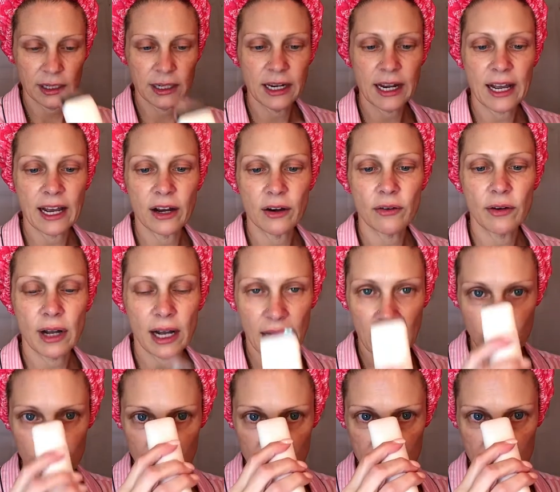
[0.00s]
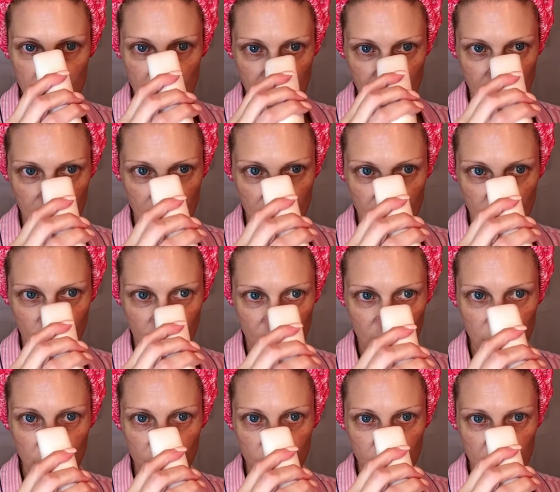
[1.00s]
Now, I would say that I
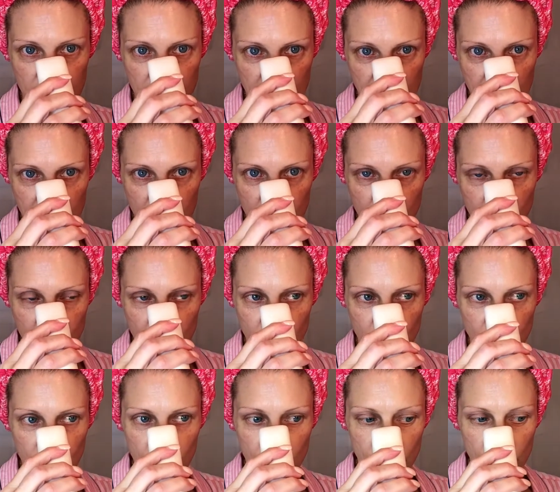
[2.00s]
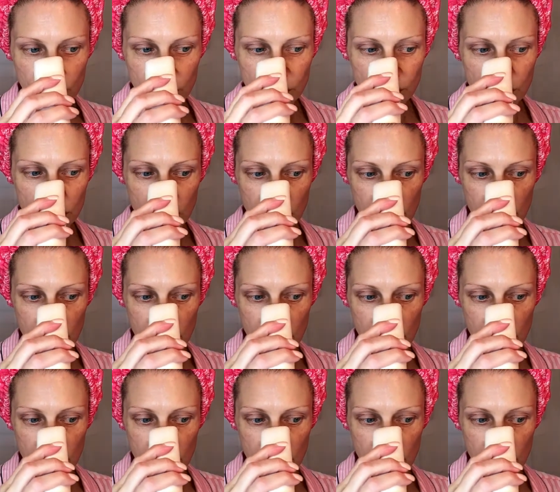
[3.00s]
probably would need to